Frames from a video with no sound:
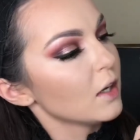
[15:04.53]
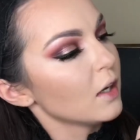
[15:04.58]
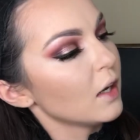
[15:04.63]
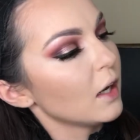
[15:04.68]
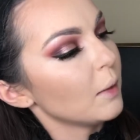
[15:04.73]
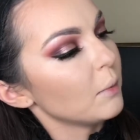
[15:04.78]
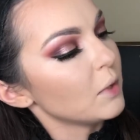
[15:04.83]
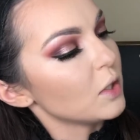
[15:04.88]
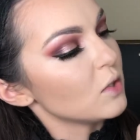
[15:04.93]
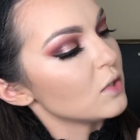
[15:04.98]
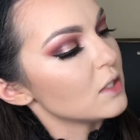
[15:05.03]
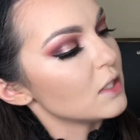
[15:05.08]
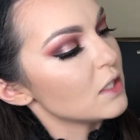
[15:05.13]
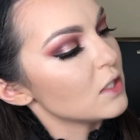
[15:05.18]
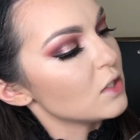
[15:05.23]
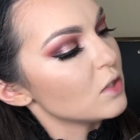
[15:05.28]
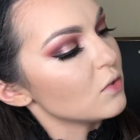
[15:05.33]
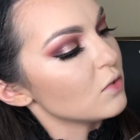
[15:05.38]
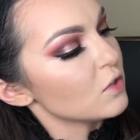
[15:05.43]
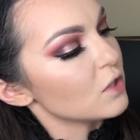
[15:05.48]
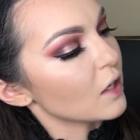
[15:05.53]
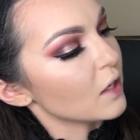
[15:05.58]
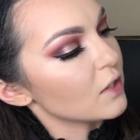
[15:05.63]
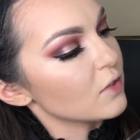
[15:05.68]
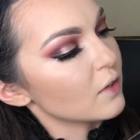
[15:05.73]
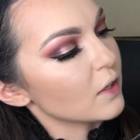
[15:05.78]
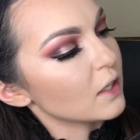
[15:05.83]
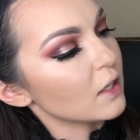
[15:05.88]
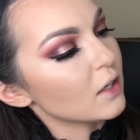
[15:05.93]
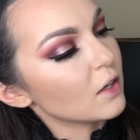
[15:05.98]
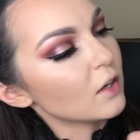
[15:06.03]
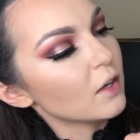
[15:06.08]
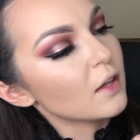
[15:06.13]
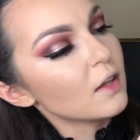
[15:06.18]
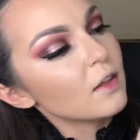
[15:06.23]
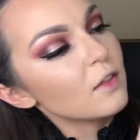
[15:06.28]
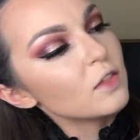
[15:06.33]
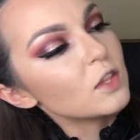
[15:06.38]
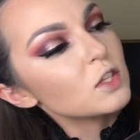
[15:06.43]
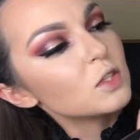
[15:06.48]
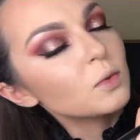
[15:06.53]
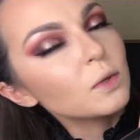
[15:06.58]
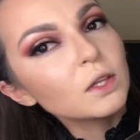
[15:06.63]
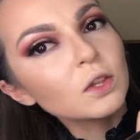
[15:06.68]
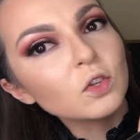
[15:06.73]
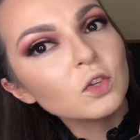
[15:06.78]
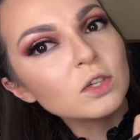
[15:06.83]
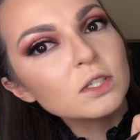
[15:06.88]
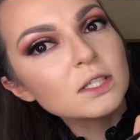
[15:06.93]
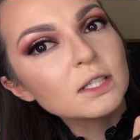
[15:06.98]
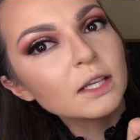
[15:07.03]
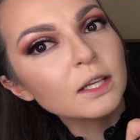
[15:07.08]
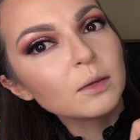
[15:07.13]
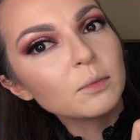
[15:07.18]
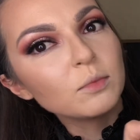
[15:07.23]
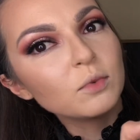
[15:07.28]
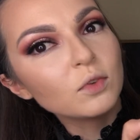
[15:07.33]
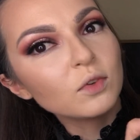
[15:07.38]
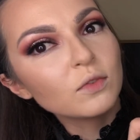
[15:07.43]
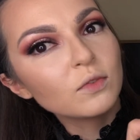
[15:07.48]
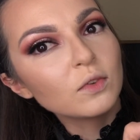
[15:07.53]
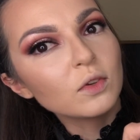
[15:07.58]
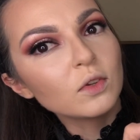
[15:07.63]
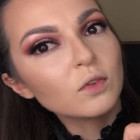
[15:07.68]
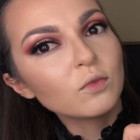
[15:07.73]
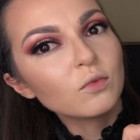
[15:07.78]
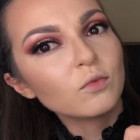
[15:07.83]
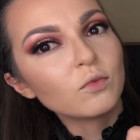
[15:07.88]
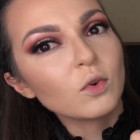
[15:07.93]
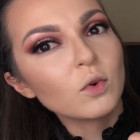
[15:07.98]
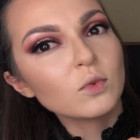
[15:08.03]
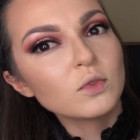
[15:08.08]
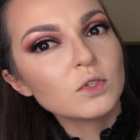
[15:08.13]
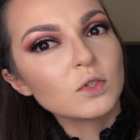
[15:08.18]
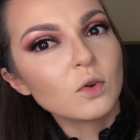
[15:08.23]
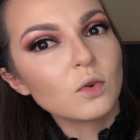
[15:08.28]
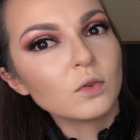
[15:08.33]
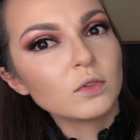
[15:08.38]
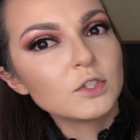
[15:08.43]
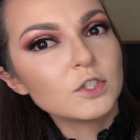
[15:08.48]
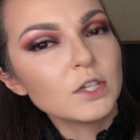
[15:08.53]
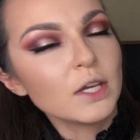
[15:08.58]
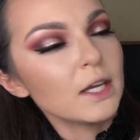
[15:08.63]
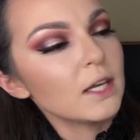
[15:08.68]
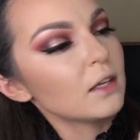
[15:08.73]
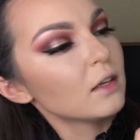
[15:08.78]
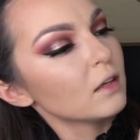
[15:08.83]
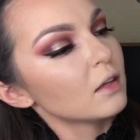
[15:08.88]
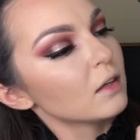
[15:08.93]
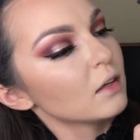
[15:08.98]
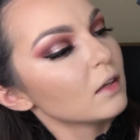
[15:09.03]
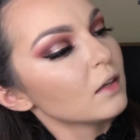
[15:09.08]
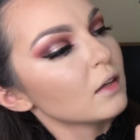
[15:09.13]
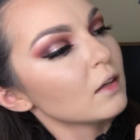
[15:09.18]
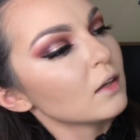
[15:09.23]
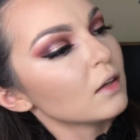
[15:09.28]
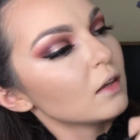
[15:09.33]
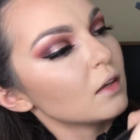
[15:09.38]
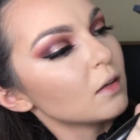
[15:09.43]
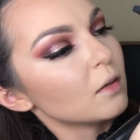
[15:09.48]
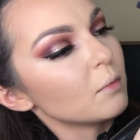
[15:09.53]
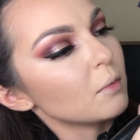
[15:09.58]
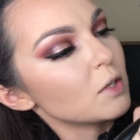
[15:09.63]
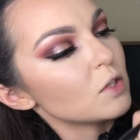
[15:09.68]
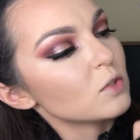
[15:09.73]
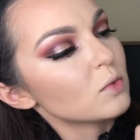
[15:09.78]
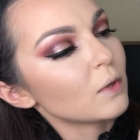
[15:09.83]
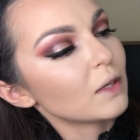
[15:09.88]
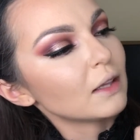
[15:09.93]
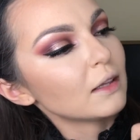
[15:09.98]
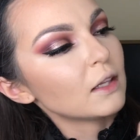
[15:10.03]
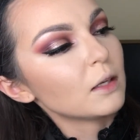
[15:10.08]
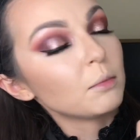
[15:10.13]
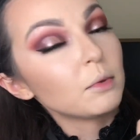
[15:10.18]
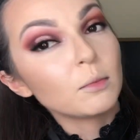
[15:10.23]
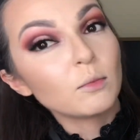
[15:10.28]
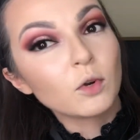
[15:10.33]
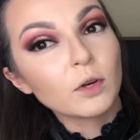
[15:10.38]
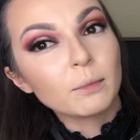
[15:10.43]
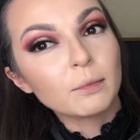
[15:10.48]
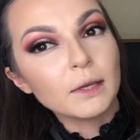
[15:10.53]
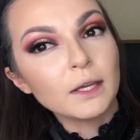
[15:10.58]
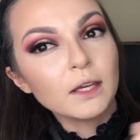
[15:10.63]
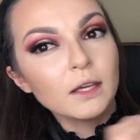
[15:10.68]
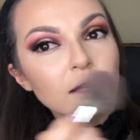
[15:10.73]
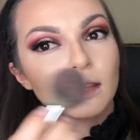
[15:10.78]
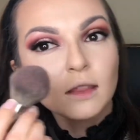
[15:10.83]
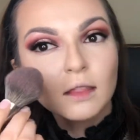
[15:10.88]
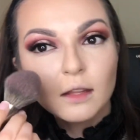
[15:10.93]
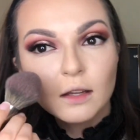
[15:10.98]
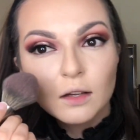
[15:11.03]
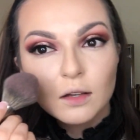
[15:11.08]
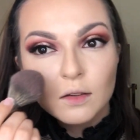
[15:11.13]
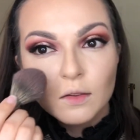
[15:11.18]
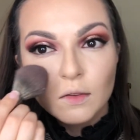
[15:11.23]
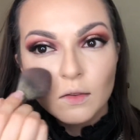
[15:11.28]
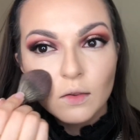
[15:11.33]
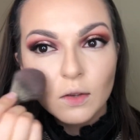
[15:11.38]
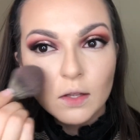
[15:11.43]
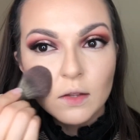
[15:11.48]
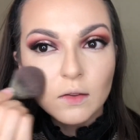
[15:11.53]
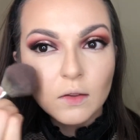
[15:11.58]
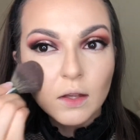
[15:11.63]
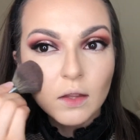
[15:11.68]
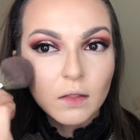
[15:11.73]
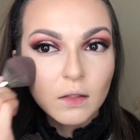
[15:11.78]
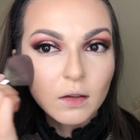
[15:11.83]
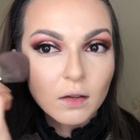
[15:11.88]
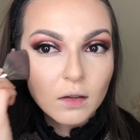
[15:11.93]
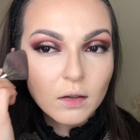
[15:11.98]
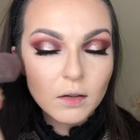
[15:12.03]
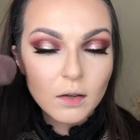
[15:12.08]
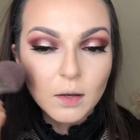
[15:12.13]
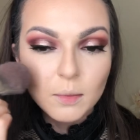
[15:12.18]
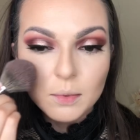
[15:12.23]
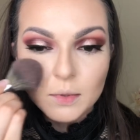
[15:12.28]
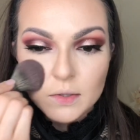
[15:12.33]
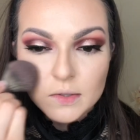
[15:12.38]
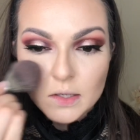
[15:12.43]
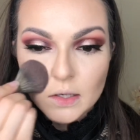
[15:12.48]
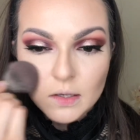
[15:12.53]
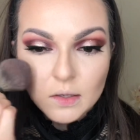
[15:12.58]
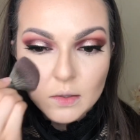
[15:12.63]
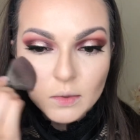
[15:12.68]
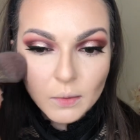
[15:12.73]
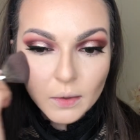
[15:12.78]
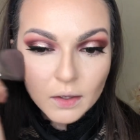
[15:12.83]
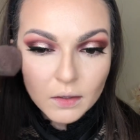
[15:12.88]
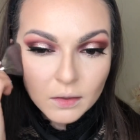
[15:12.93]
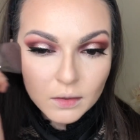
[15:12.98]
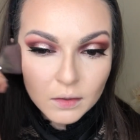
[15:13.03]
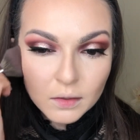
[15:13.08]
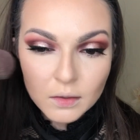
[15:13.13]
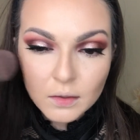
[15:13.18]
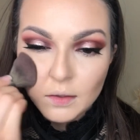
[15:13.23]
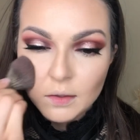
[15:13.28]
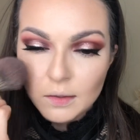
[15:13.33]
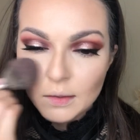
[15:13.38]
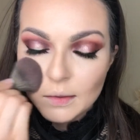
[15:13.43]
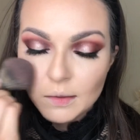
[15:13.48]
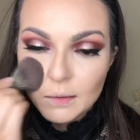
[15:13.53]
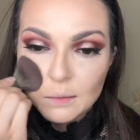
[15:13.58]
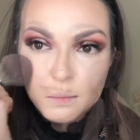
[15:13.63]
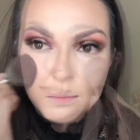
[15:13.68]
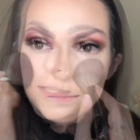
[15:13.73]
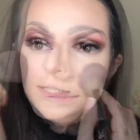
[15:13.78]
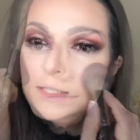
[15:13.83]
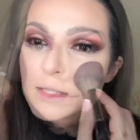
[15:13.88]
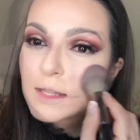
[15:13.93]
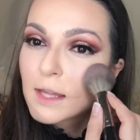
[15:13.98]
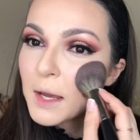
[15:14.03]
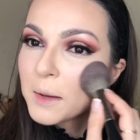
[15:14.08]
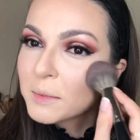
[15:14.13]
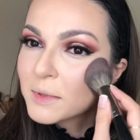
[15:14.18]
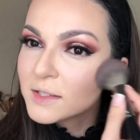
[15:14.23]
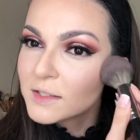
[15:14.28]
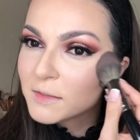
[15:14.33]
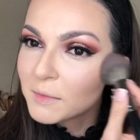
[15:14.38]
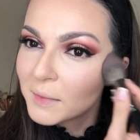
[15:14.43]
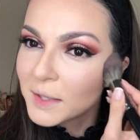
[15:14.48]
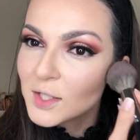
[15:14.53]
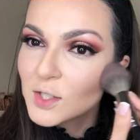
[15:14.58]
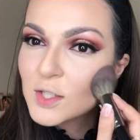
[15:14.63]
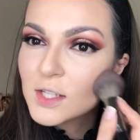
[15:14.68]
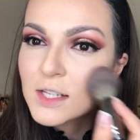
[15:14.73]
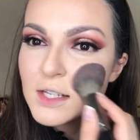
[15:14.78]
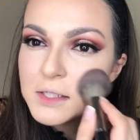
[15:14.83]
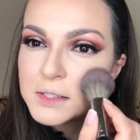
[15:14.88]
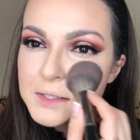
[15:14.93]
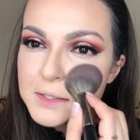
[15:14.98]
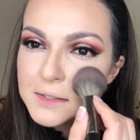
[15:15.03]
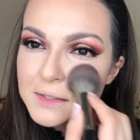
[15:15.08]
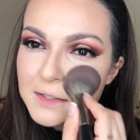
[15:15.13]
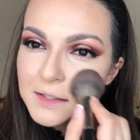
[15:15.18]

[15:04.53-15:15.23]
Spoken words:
I'm going to use these two shades right here. This one looks like a beautiful rose gold shade. I just want a little bit more pink in there, so I take the upper shade as well. Add it to the apples of my cheeks.